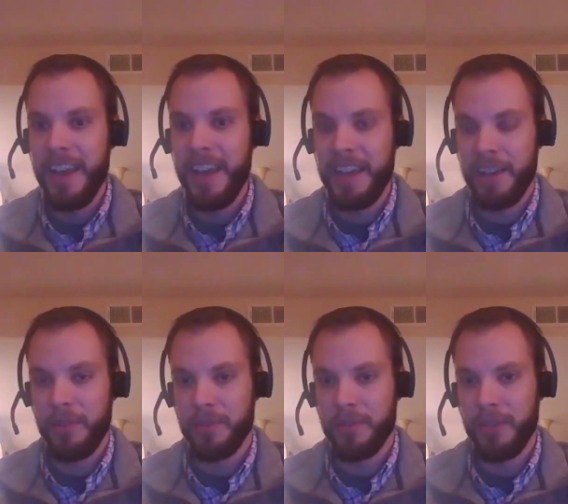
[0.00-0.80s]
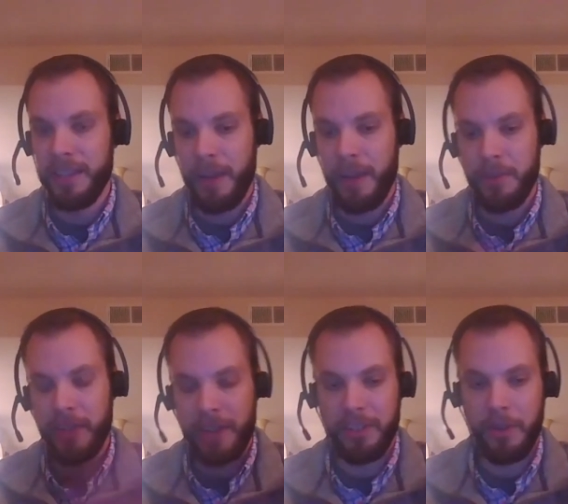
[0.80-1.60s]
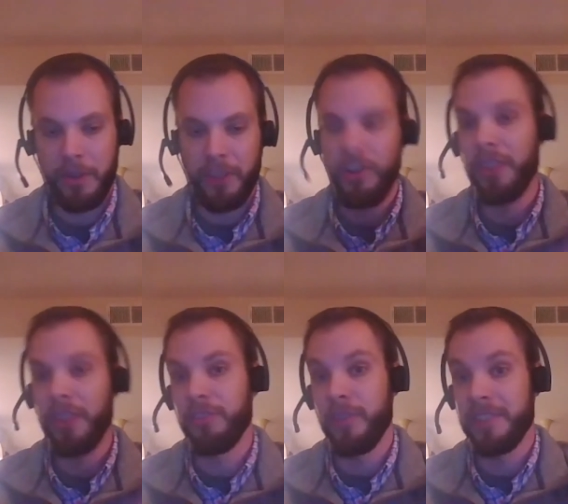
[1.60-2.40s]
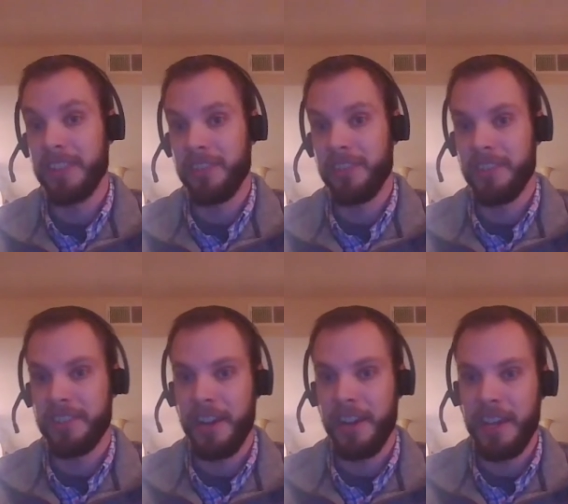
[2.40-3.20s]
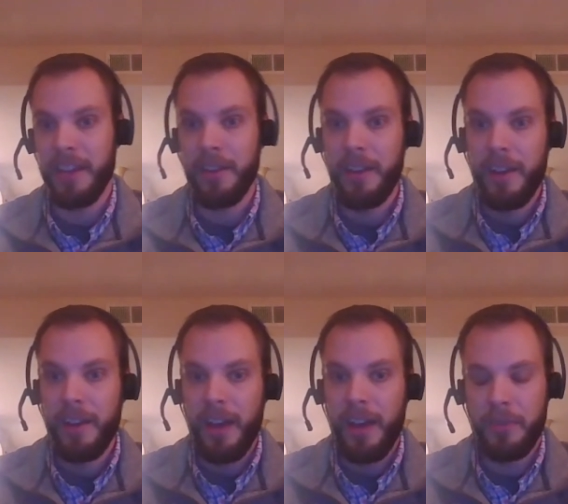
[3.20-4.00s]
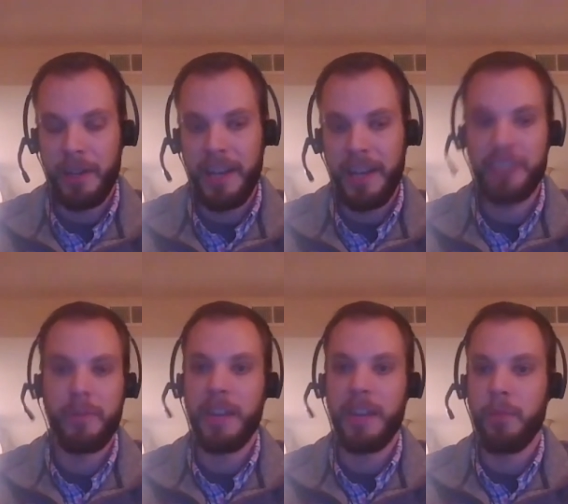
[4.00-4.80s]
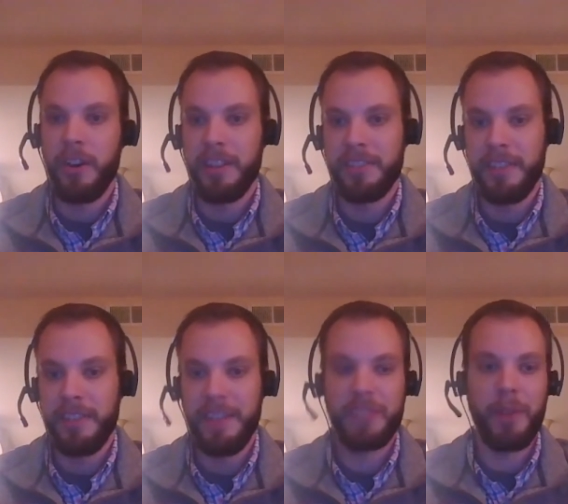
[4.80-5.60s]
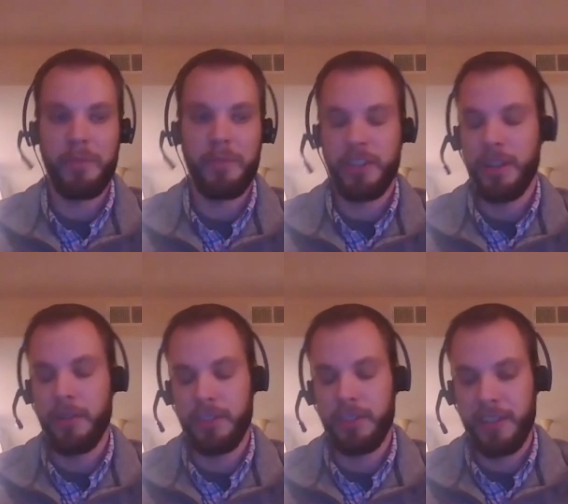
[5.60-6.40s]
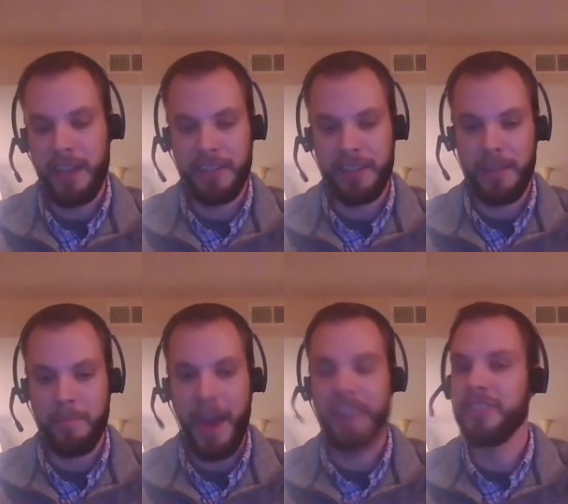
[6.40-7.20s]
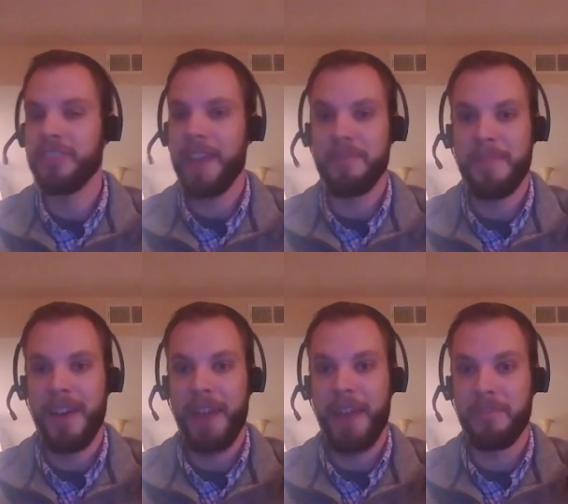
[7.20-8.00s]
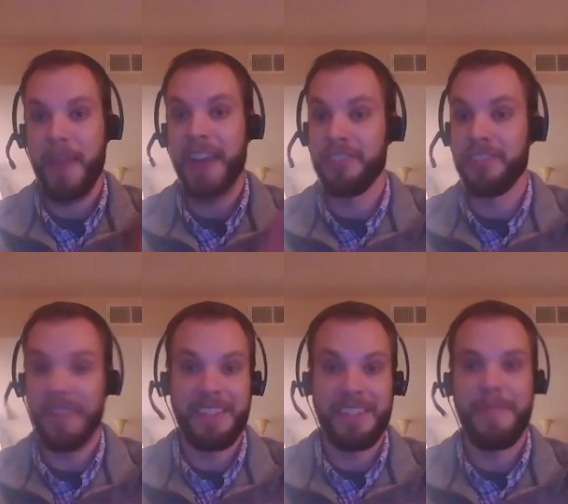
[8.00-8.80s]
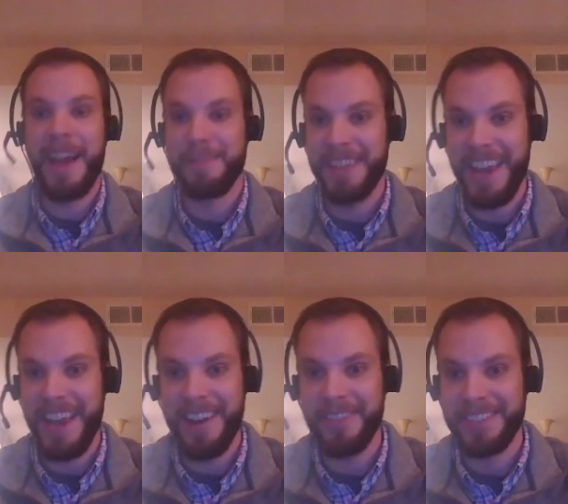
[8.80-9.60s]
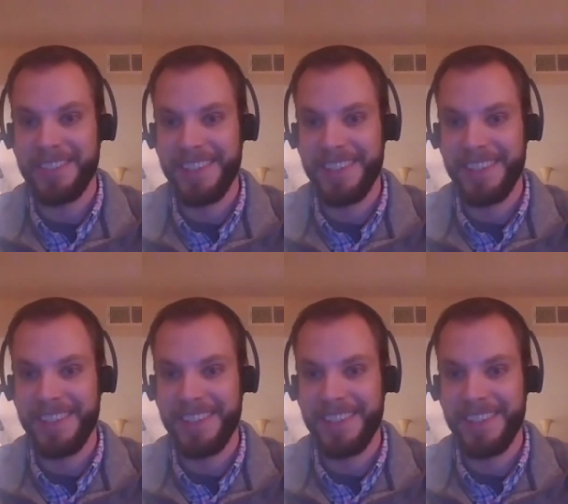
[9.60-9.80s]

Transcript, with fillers: is I was, is I was actually doing a run through of a sensory study I'm doing next week, where it's, in this one, we're just, I was just testing batches after, after batches of instant mashed potatoes,